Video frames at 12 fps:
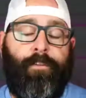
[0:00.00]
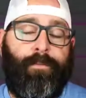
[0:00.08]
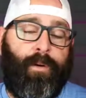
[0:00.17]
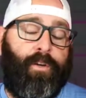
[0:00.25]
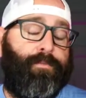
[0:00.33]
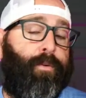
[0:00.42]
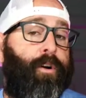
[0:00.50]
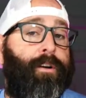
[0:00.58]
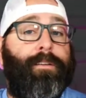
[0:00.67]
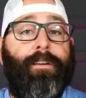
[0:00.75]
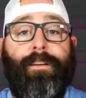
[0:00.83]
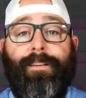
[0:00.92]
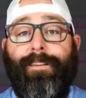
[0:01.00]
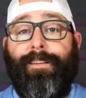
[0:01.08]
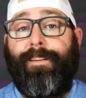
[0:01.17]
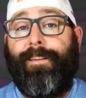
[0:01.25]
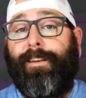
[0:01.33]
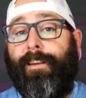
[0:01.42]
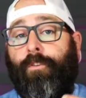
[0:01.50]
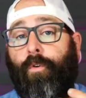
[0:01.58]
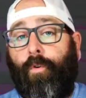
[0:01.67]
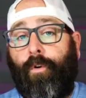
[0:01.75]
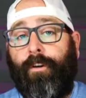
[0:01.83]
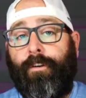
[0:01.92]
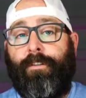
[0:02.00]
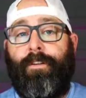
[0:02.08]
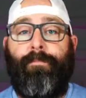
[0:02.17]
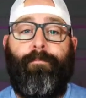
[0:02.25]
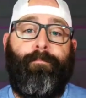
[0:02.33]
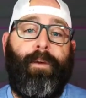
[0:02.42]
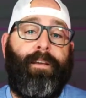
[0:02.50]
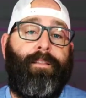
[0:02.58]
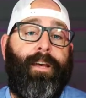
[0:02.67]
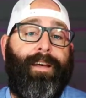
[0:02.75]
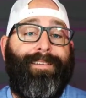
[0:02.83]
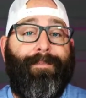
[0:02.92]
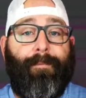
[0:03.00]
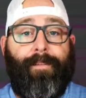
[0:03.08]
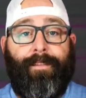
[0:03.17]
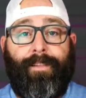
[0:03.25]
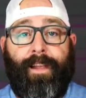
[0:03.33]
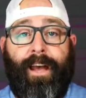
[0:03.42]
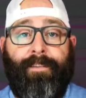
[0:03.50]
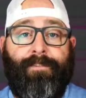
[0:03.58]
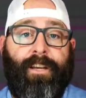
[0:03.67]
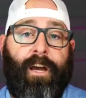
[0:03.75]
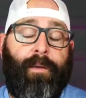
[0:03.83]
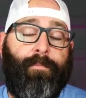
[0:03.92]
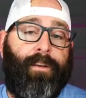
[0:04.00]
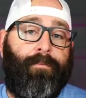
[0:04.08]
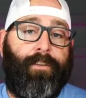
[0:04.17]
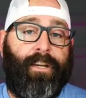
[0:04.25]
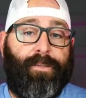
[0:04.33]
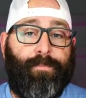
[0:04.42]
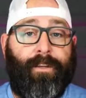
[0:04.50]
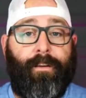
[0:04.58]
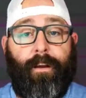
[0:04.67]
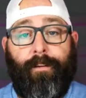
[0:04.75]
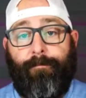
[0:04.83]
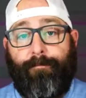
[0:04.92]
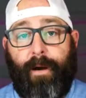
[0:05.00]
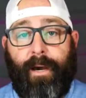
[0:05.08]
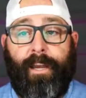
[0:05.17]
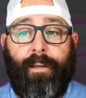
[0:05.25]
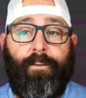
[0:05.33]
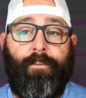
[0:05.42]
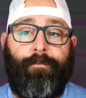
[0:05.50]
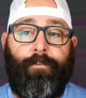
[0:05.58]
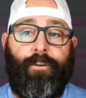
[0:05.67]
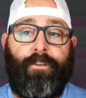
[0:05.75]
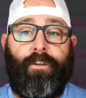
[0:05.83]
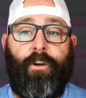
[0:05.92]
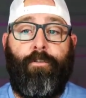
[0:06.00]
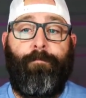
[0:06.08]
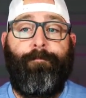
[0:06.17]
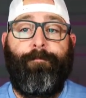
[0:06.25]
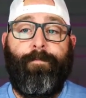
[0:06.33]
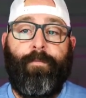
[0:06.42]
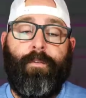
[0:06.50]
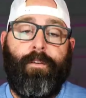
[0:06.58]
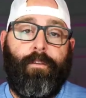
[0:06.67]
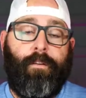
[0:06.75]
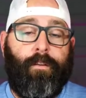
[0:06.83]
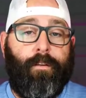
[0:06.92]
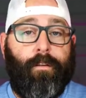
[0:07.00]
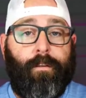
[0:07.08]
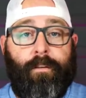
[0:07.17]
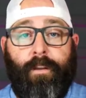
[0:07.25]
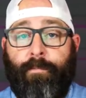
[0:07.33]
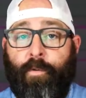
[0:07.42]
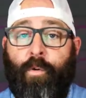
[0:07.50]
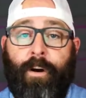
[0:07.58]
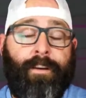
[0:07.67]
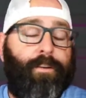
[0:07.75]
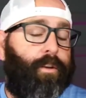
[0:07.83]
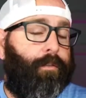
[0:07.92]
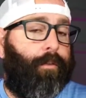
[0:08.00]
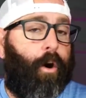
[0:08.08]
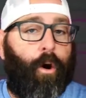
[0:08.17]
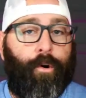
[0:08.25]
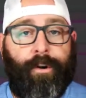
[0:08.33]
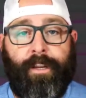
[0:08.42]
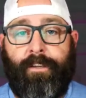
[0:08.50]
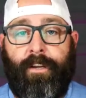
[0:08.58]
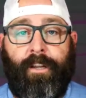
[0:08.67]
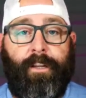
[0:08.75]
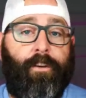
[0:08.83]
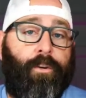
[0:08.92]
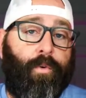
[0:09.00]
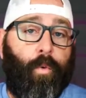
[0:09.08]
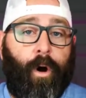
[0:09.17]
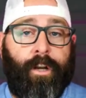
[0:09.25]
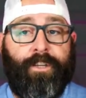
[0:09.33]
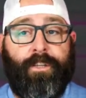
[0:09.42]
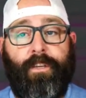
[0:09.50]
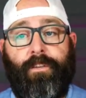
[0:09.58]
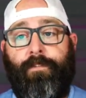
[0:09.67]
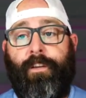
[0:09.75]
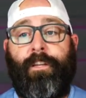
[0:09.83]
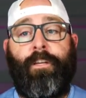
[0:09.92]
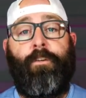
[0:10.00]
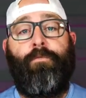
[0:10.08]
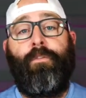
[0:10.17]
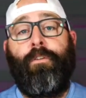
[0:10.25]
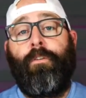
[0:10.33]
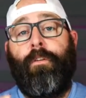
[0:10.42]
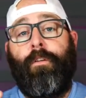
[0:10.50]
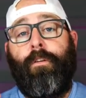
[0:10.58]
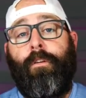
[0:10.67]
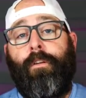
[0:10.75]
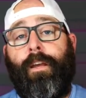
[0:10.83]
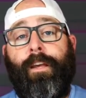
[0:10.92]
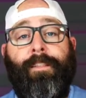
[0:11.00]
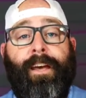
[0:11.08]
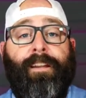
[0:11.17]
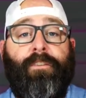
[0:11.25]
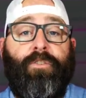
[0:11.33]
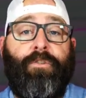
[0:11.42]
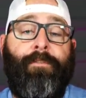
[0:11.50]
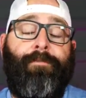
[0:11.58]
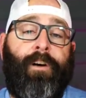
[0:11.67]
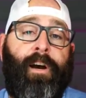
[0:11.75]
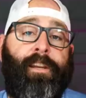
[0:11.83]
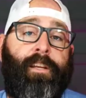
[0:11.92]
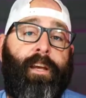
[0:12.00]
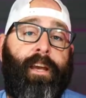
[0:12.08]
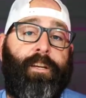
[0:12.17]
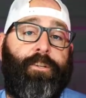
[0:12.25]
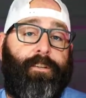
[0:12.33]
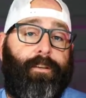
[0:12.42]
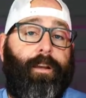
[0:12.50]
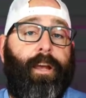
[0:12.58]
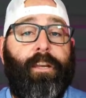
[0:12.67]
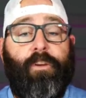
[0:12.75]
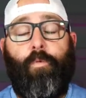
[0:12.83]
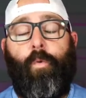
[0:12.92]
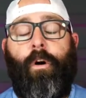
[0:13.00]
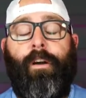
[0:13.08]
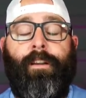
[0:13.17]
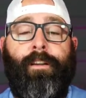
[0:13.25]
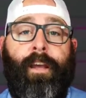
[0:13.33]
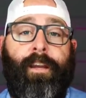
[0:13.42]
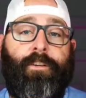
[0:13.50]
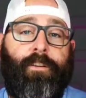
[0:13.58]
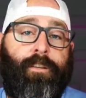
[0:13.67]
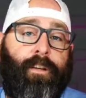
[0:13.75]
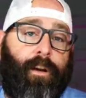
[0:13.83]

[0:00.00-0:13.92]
the most part in order to make that lifetime investment of buying your first home. Number one, you've already done it. You're watching this video, and that is to find an agent. And you want an agent that